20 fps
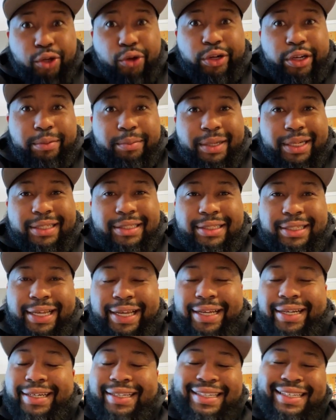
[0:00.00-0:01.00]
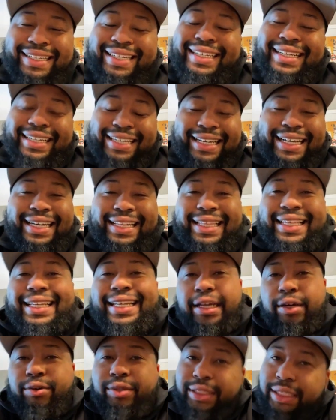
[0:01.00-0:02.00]
30 minutes later, I
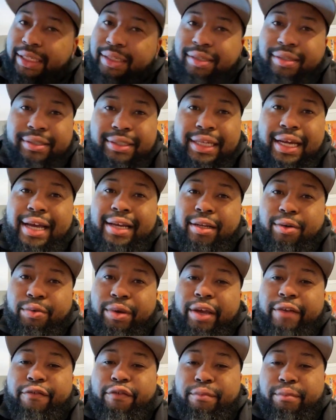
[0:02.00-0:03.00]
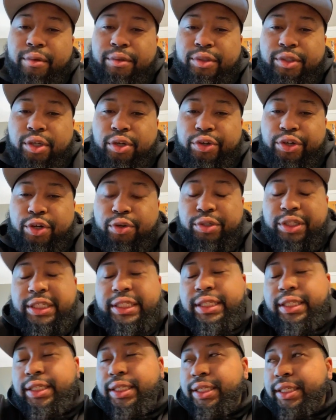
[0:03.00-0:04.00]
think they're going to take little Johnny away from you. So,
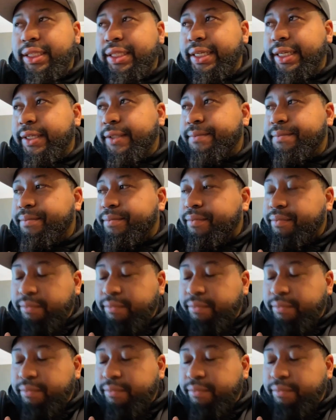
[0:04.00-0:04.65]
she did a good thing.